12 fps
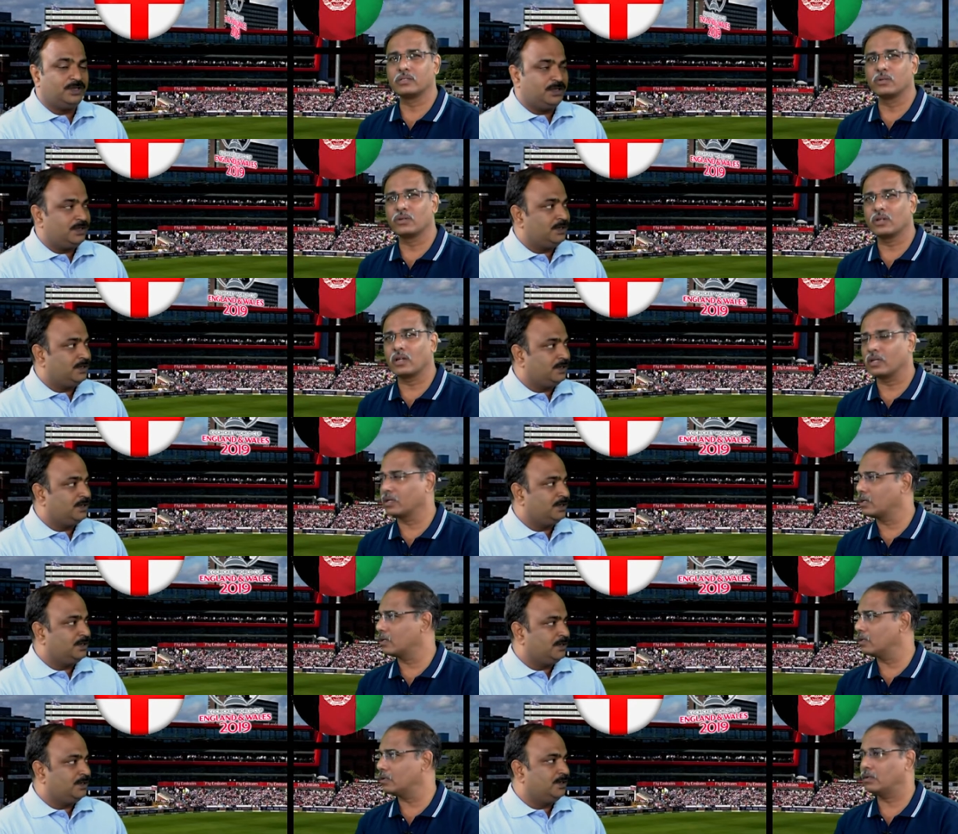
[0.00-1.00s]
Speaker 1: is looking
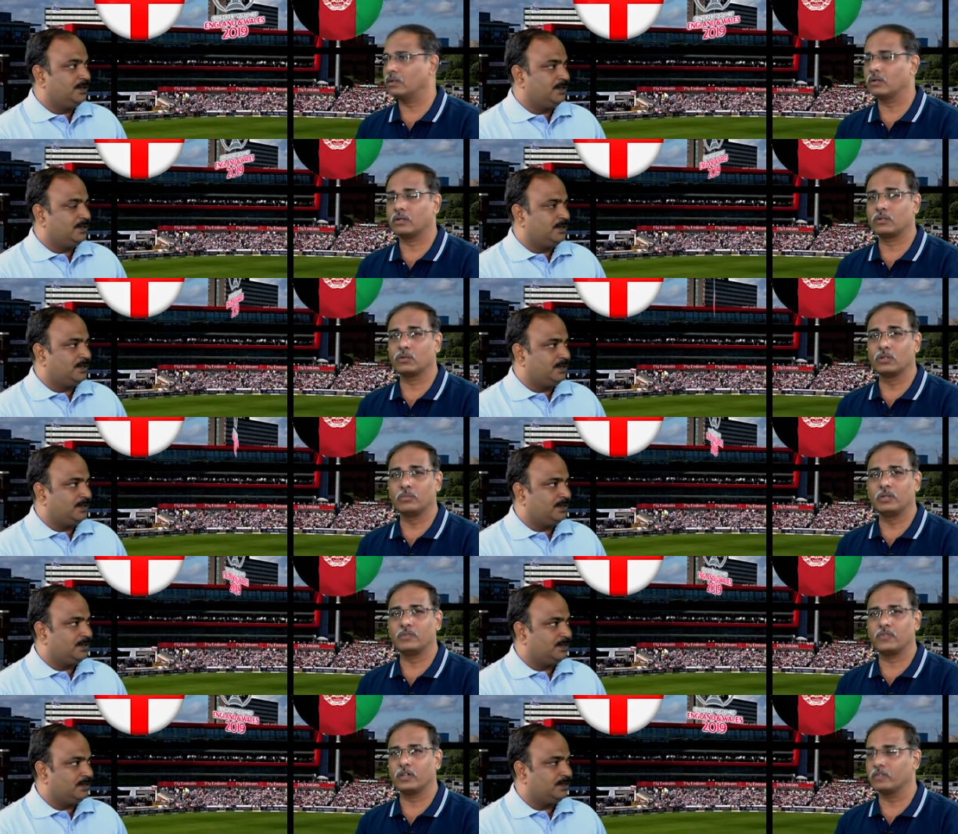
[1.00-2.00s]
like uh,
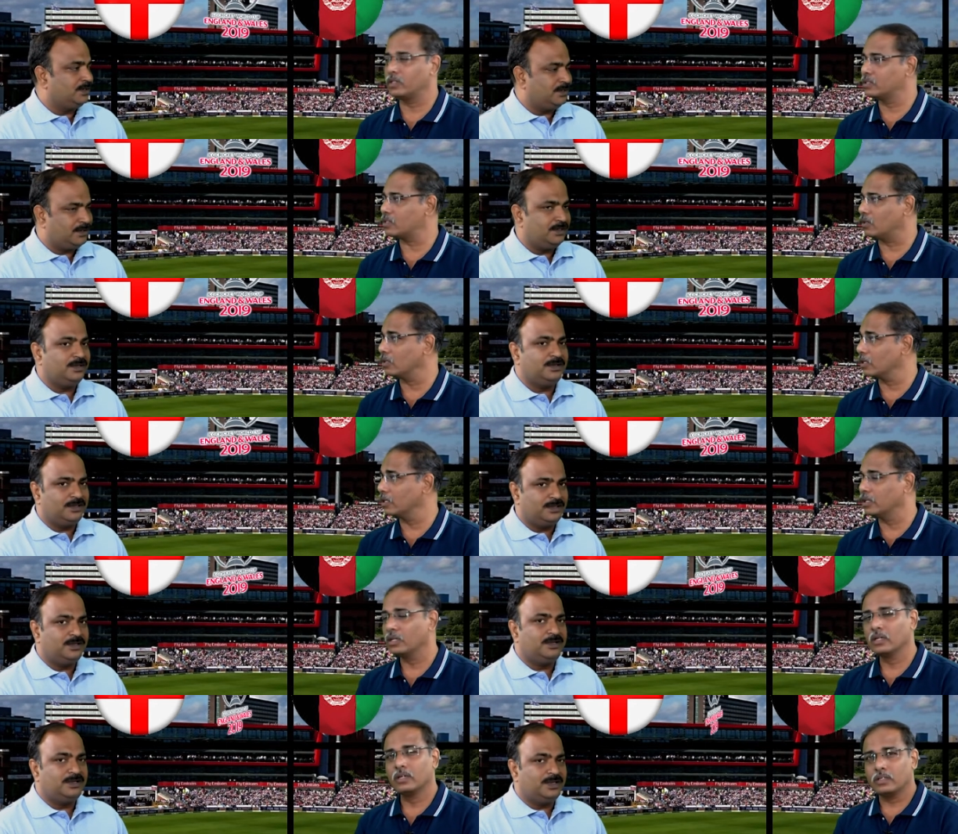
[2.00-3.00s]
tournament favourites
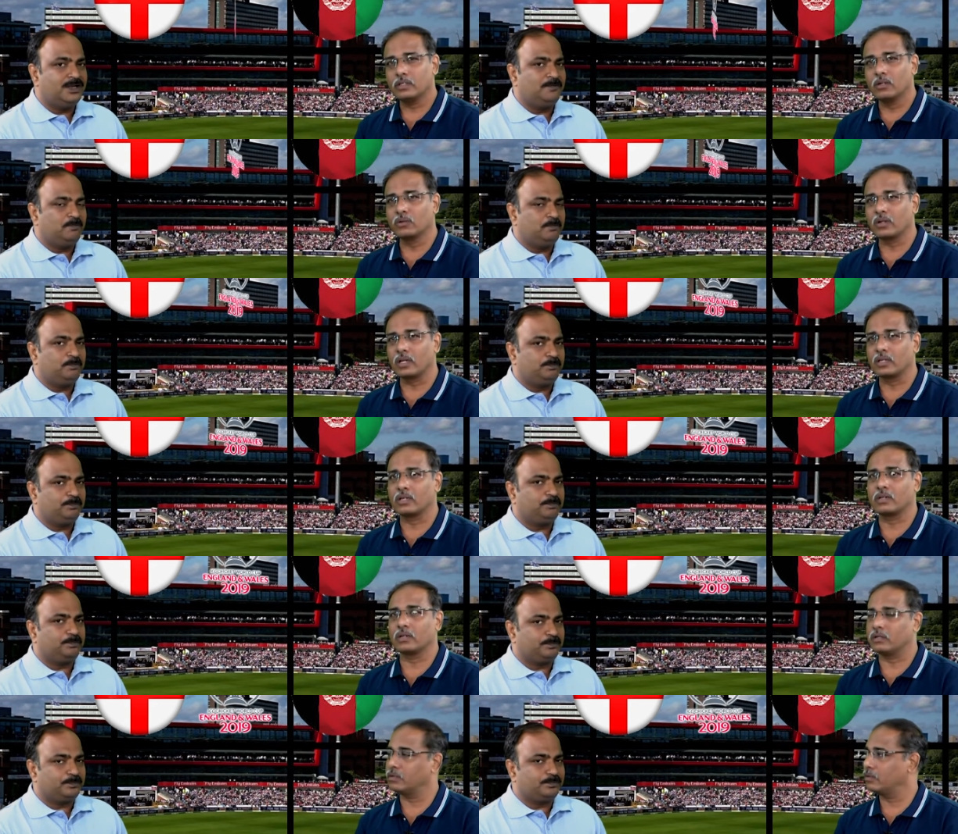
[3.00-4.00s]
already. They look
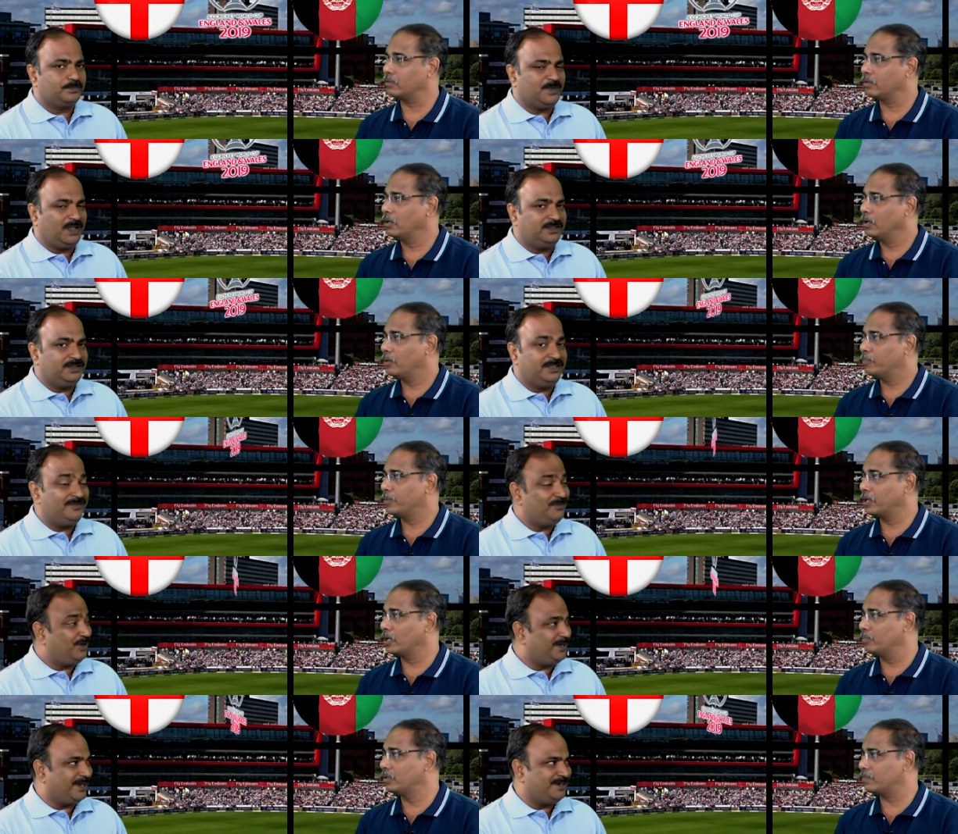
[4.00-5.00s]
like. Uh, They've
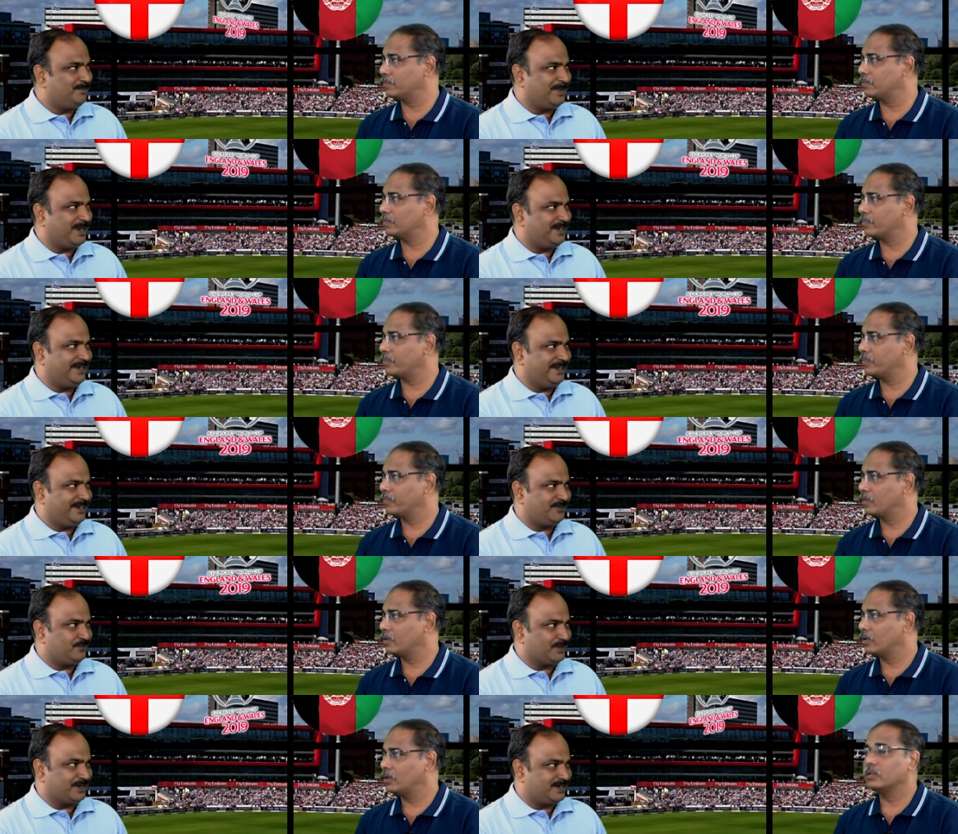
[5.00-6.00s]
not had
Speaker 2: a bad day
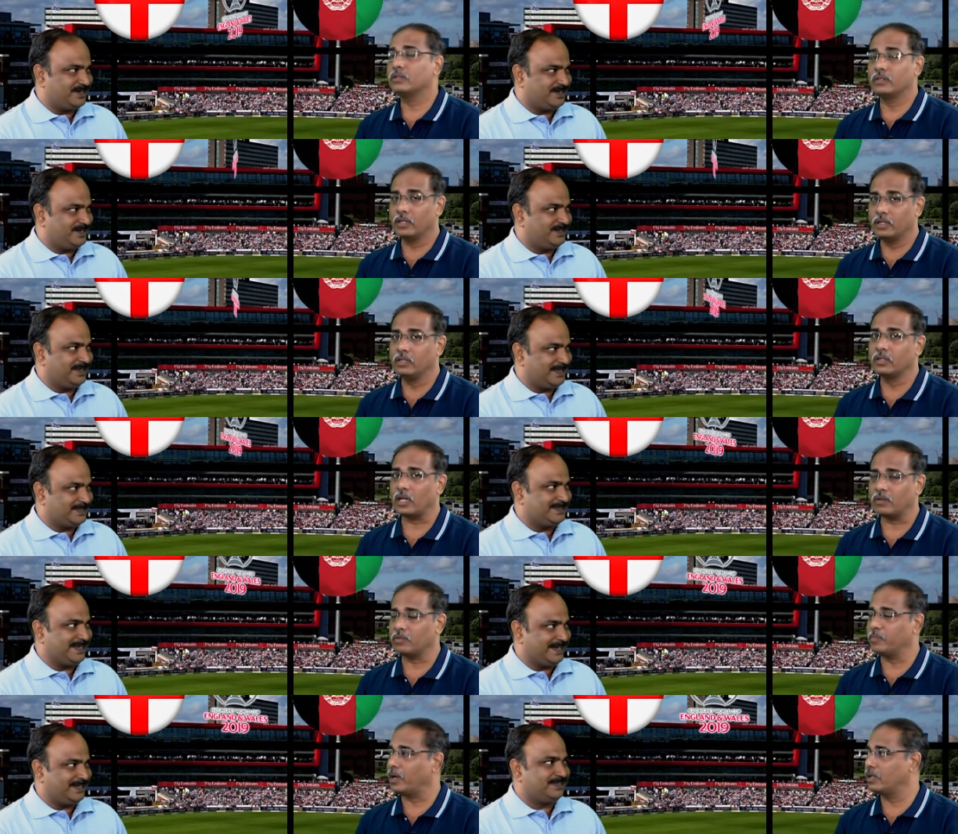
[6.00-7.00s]
at work. They didn't
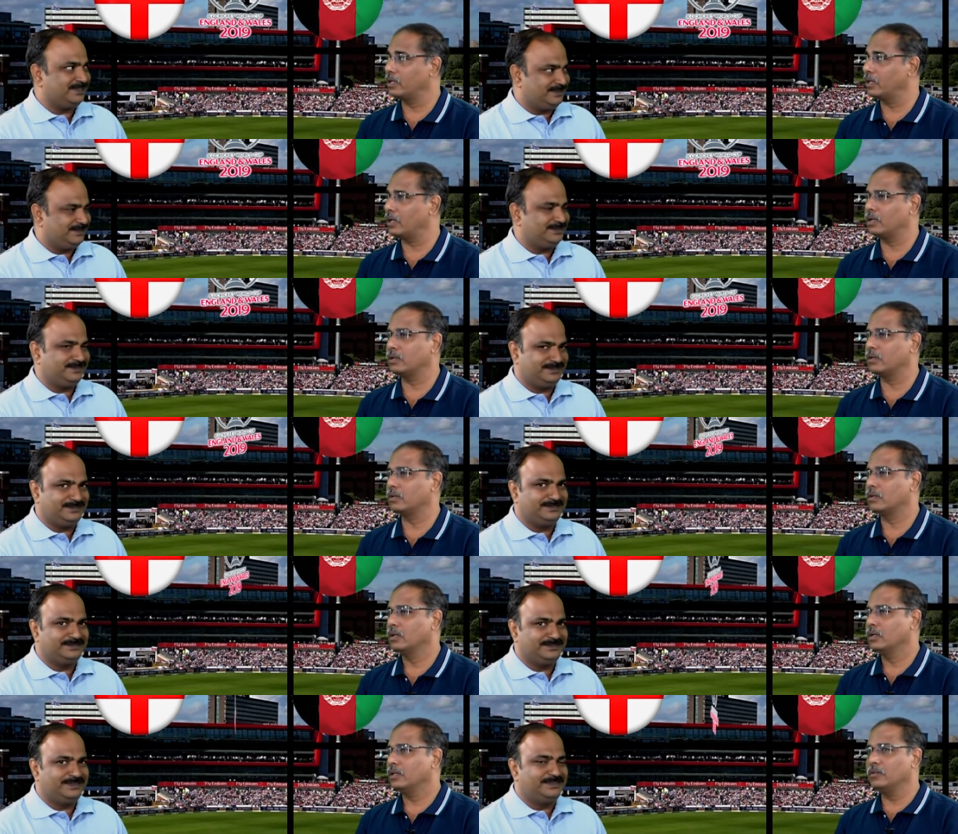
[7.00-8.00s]
have yet. a
Speaker 1: bad day.
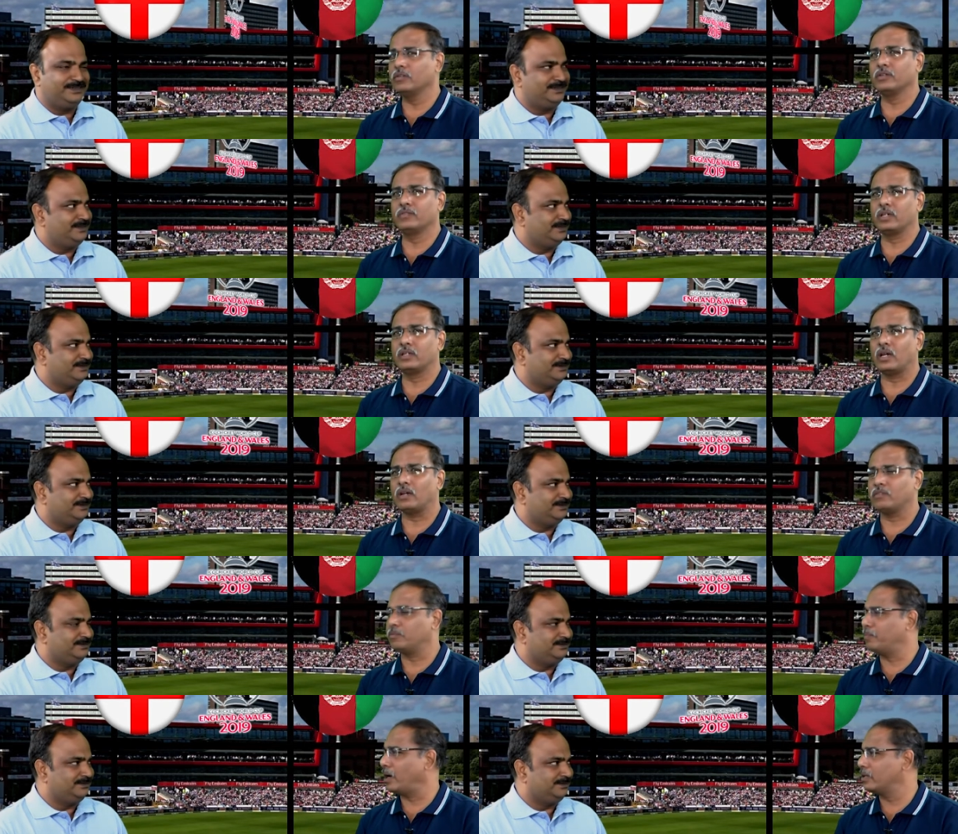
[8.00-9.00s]
And even if they
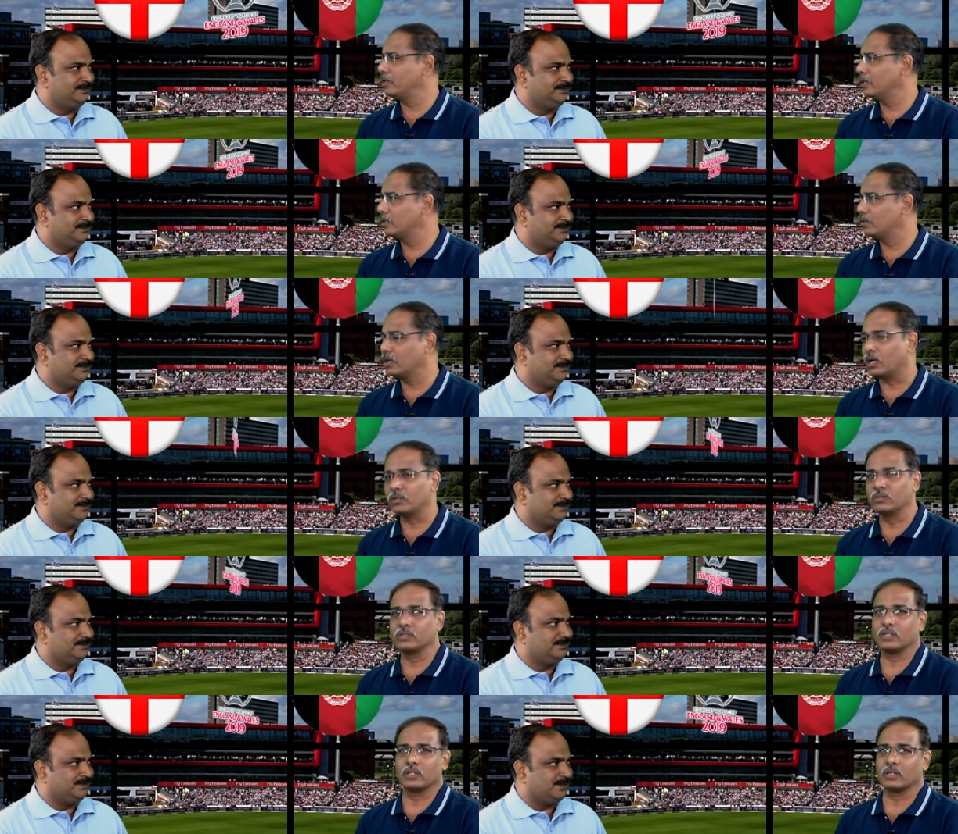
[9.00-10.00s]
have a bad day today, I
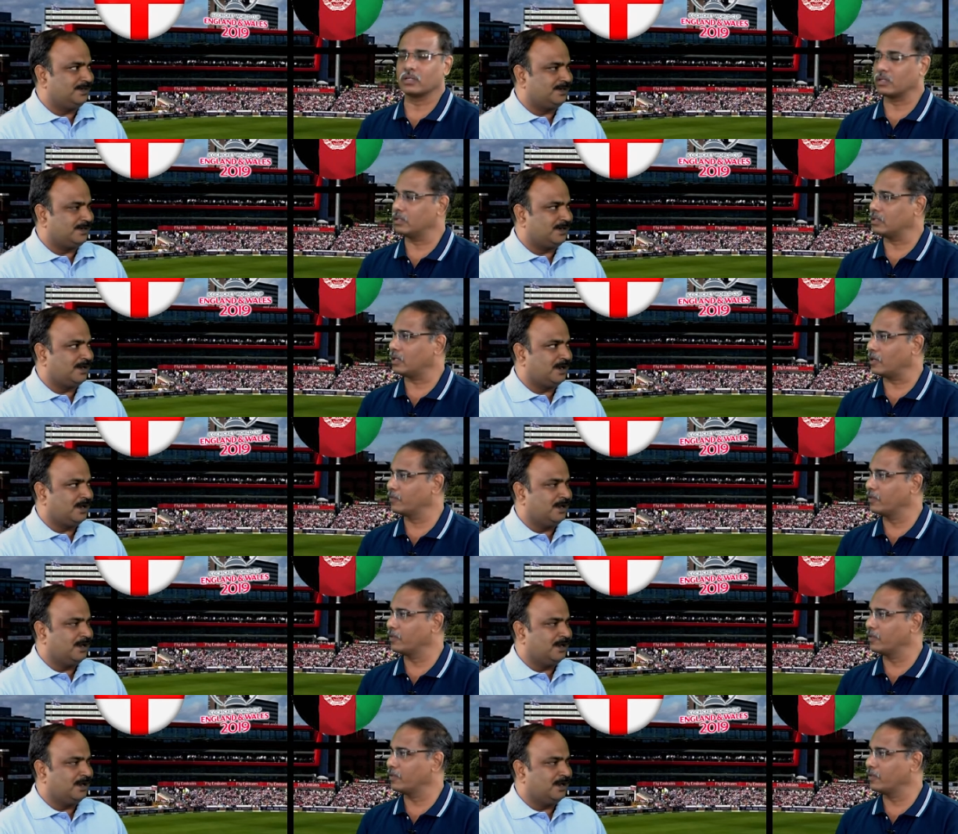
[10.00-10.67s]
don't think uh,